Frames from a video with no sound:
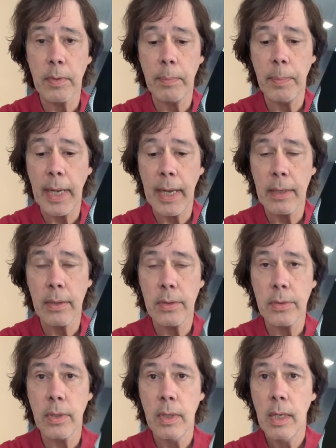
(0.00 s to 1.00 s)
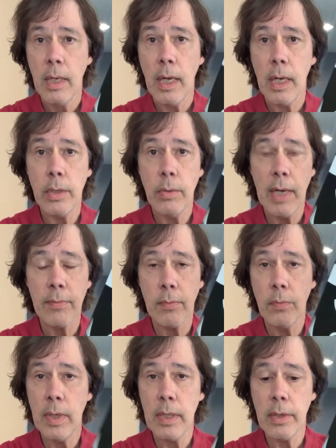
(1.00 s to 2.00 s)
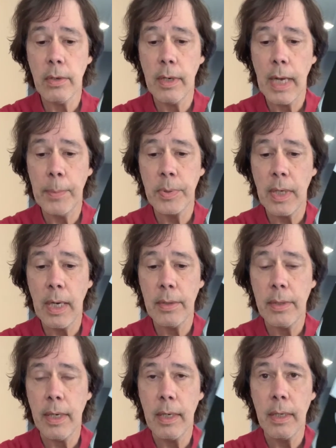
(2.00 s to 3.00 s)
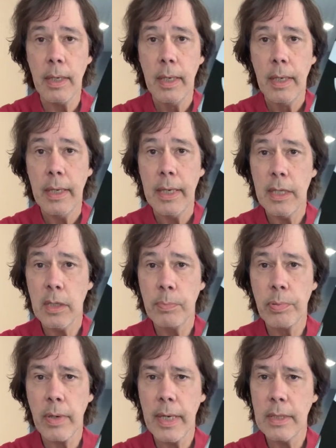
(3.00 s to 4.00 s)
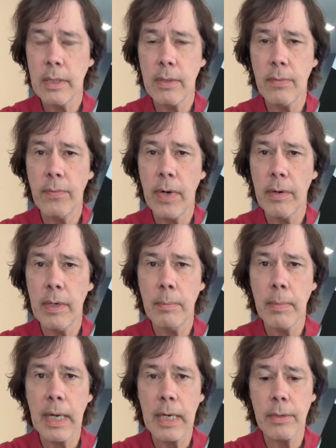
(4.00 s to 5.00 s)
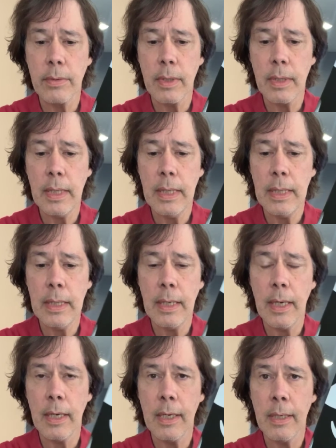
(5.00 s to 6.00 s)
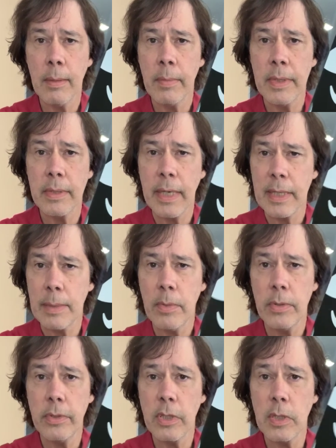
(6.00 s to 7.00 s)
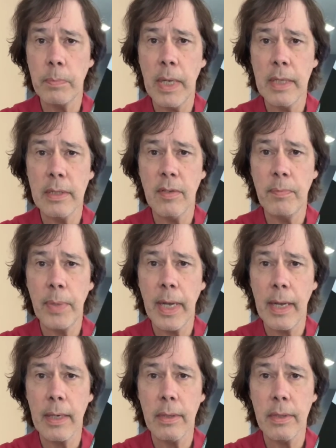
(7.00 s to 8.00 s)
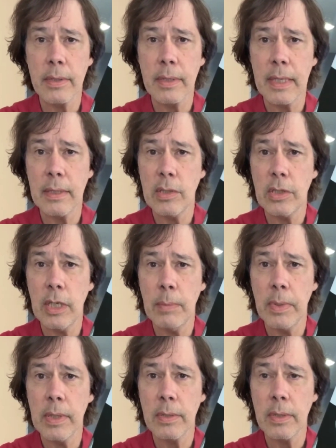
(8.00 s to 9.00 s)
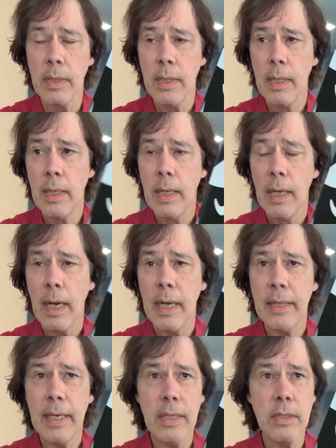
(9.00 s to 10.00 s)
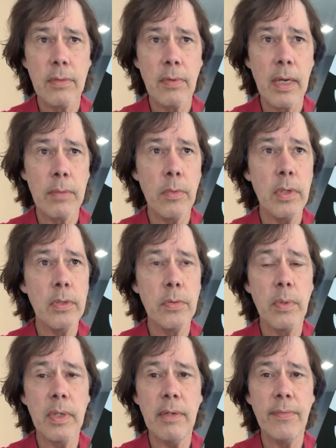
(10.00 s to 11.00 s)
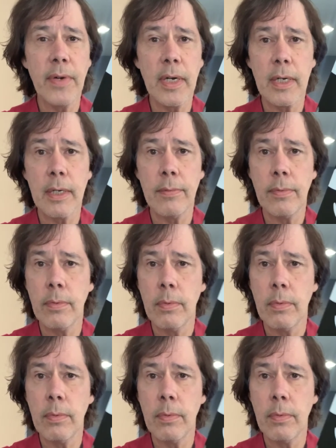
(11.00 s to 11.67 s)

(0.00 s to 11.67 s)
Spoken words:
paddles, you have a really good option out there. It's priced very moderately. It's not the most expensive paddle. It's not the cheapest. I think it's around $125,